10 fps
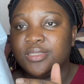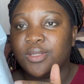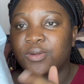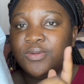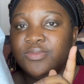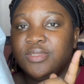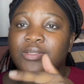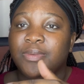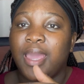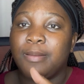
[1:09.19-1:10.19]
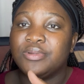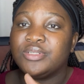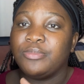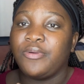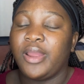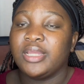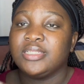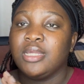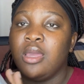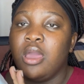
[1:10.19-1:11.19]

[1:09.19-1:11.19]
So there'll be Amazon price.